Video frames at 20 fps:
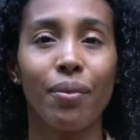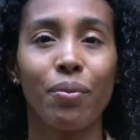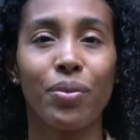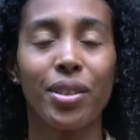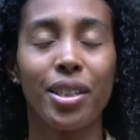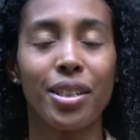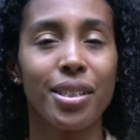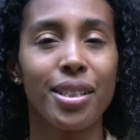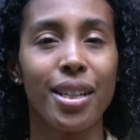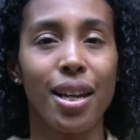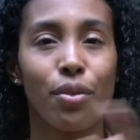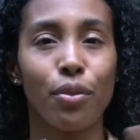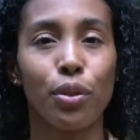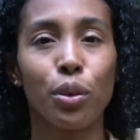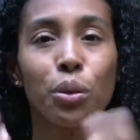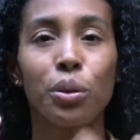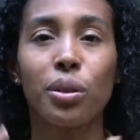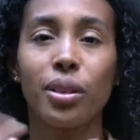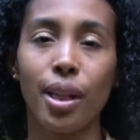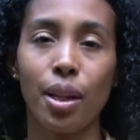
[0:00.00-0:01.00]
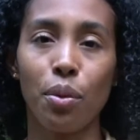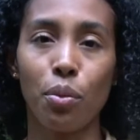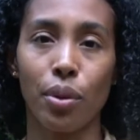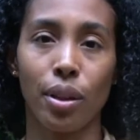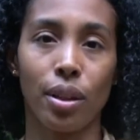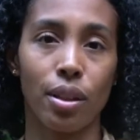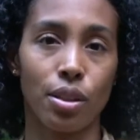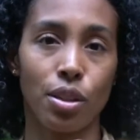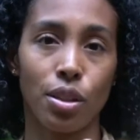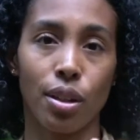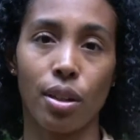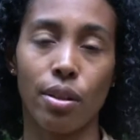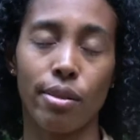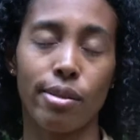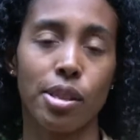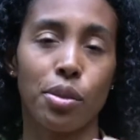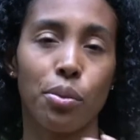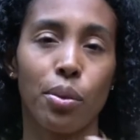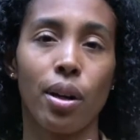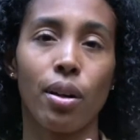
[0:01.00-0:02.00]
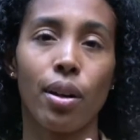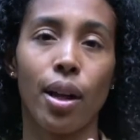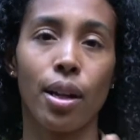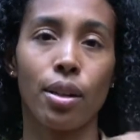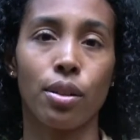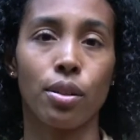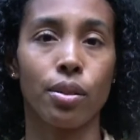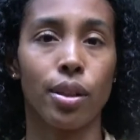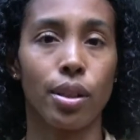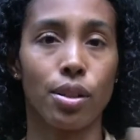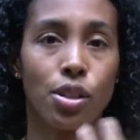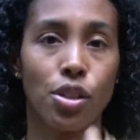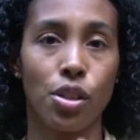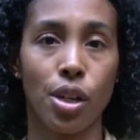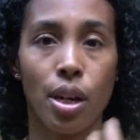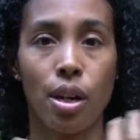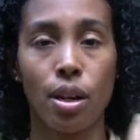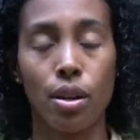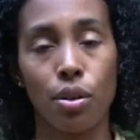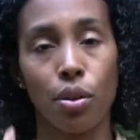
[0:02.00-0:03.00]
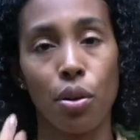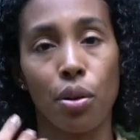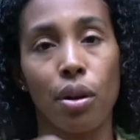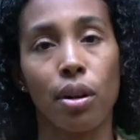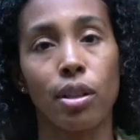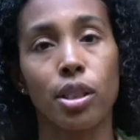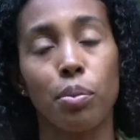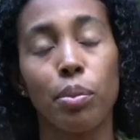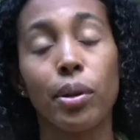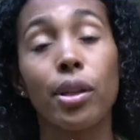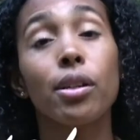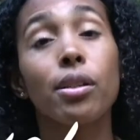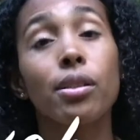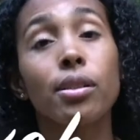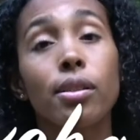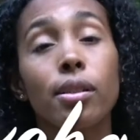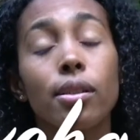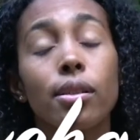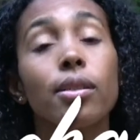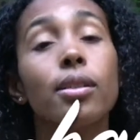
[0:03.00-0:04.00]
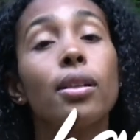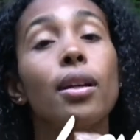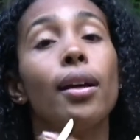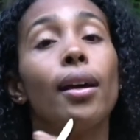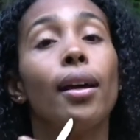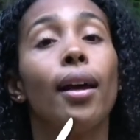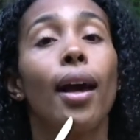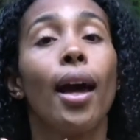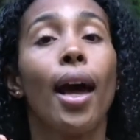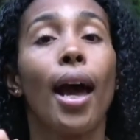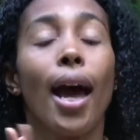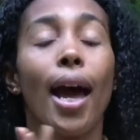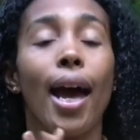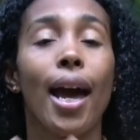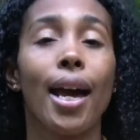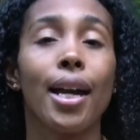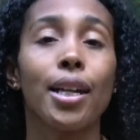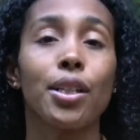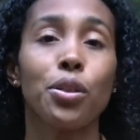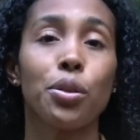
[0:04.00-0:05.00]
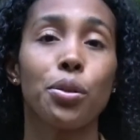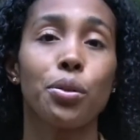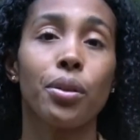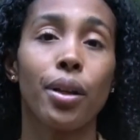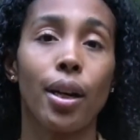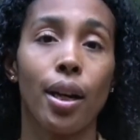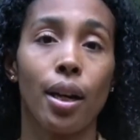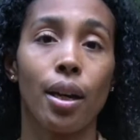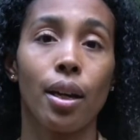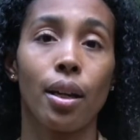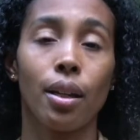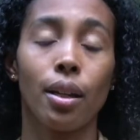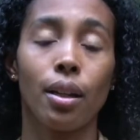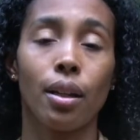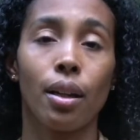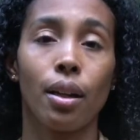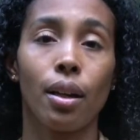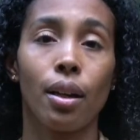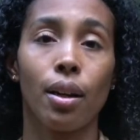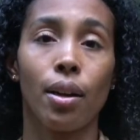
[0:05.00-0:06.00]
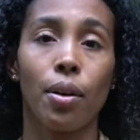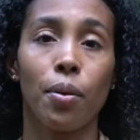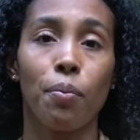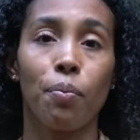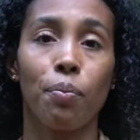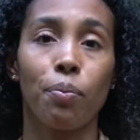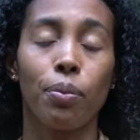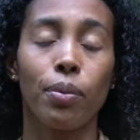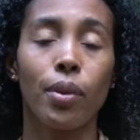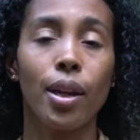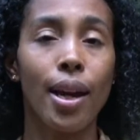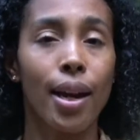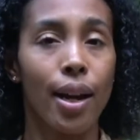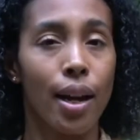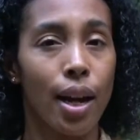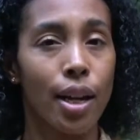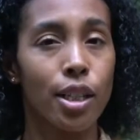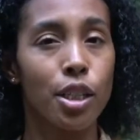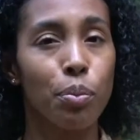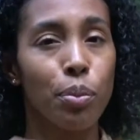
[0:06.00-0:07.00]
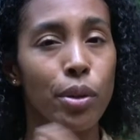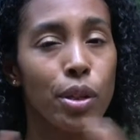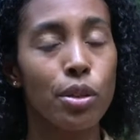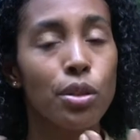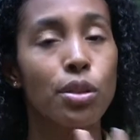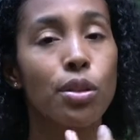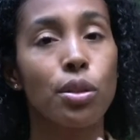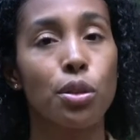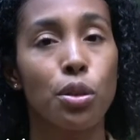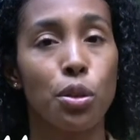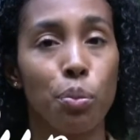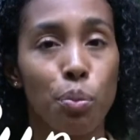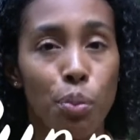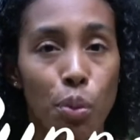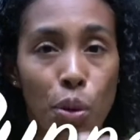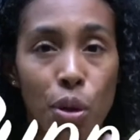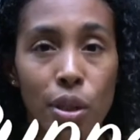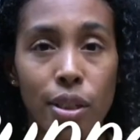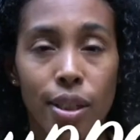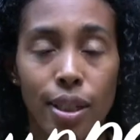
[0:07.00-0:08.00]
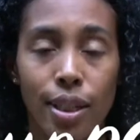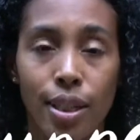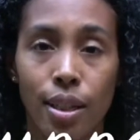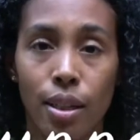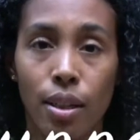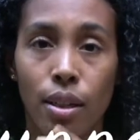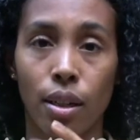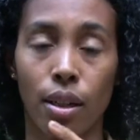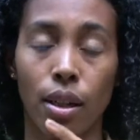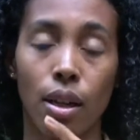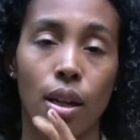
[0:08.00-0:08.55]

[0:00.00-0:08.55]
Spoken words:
just have a good time with each other as well, and you can share your experiences, and you can experience support in a